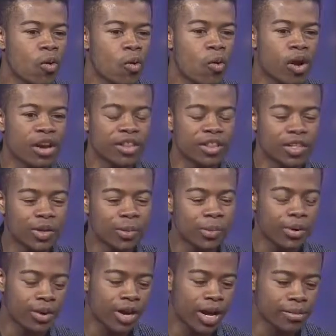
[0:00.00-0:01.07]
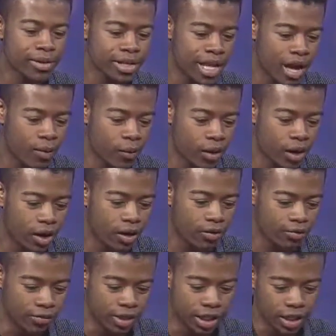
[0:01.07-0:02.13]
one of the new programming that we're
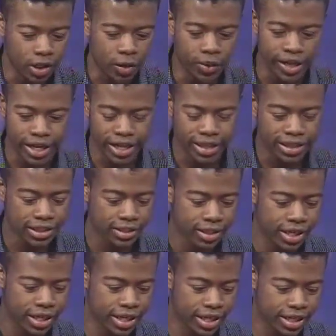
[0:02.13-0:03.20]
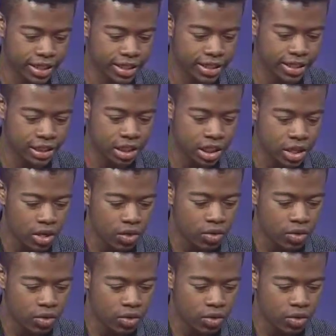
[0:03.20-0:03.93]
really going into is